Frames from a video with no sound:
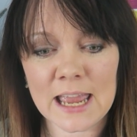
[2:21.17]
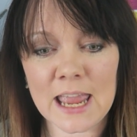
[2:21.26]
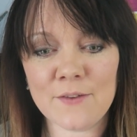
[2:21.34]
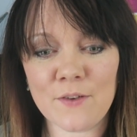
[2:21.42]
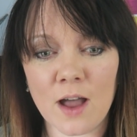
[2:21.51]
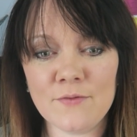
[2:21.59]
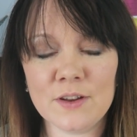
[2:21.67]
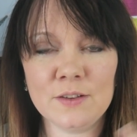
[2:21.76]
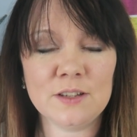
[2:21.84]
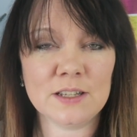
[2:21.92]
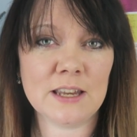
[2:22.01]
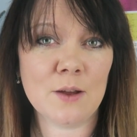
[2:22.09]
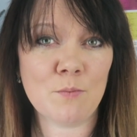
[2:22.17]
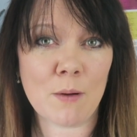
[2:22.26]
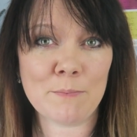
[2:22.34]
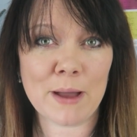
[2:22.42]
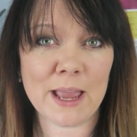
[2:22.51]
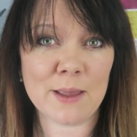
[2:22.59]
if I've noticed it in
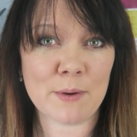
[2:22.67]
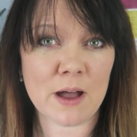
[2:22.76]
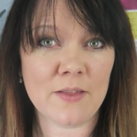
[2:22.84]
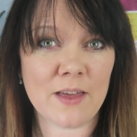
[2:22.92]
one paper,